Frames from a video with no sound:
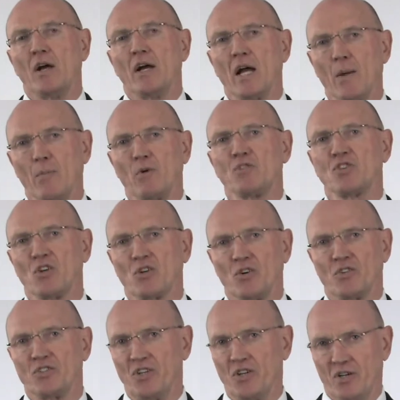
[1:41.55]
every
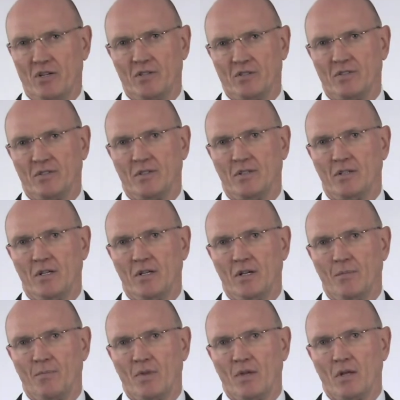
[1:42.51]
single year.
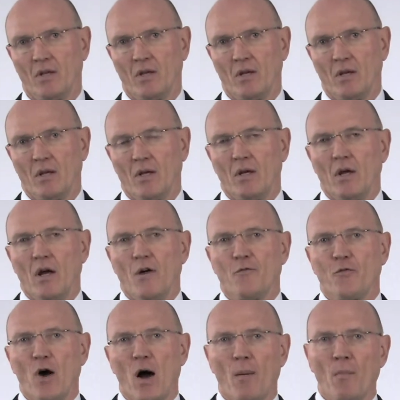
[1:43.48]

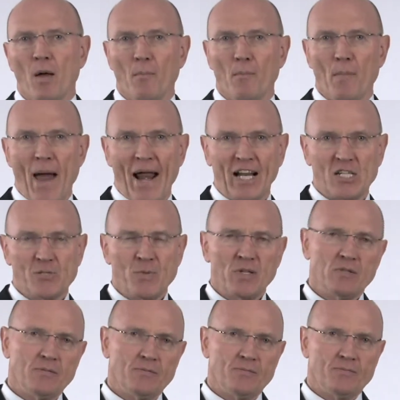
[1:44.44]
From
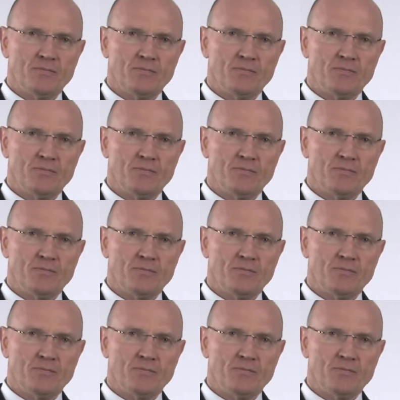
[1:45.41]
management